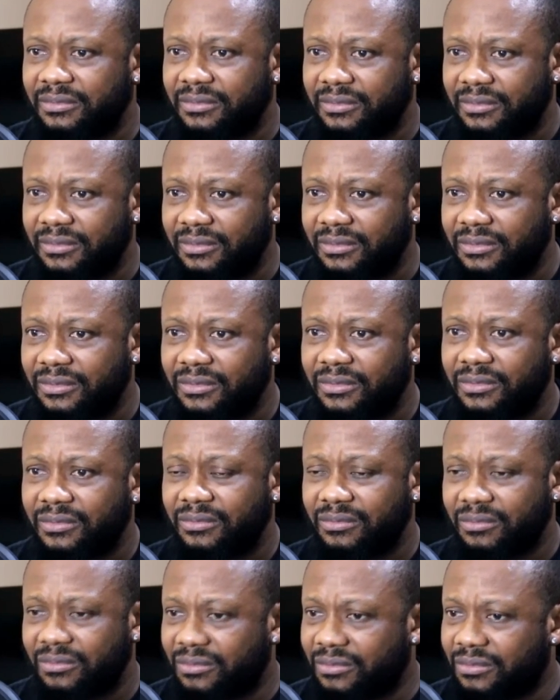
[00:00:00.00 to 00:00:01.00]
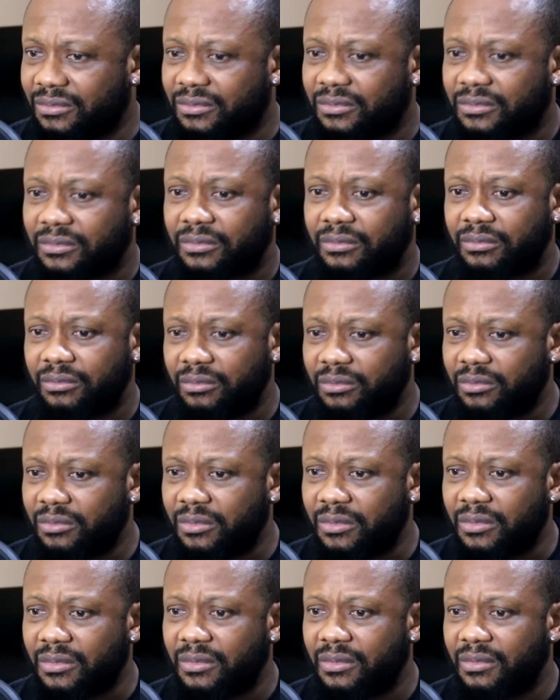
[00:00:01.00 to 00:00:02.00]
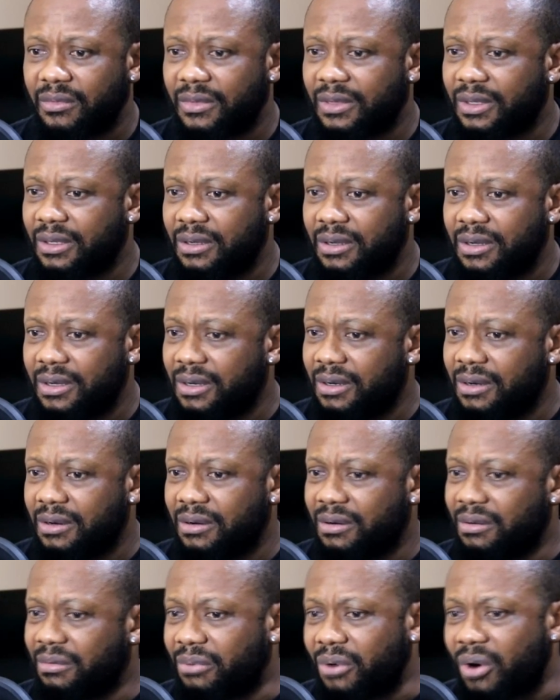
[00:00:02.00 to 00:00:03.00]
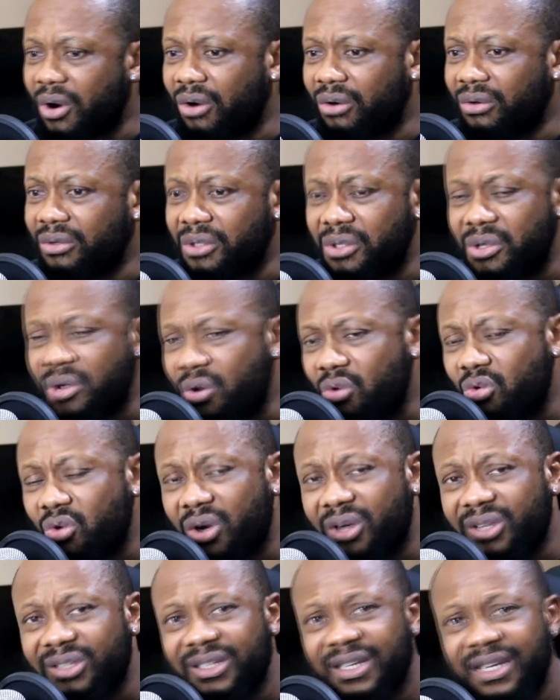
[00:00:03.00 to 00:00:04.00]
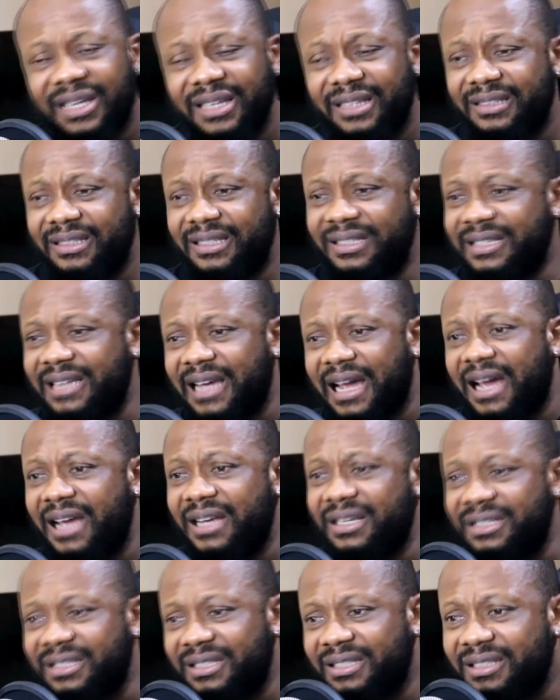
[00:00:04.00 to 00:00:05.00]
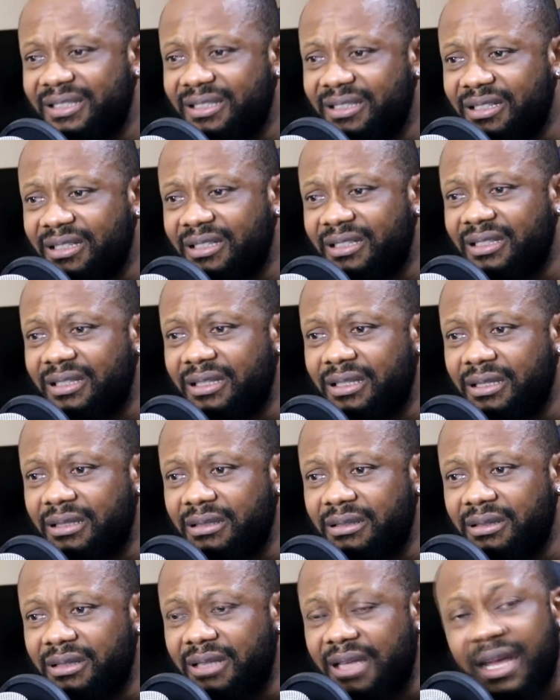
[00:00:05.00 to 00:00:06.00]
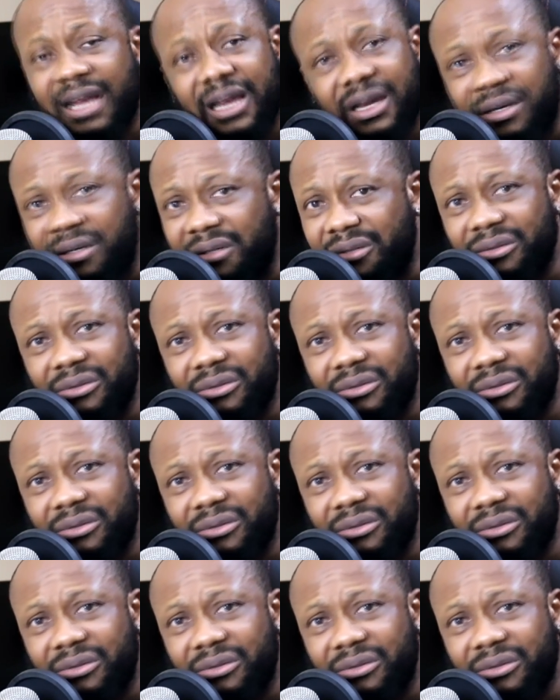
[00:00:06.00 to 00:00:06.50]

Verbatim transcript: Got dreams like an American. And my Bro, you know what? These guys, they're good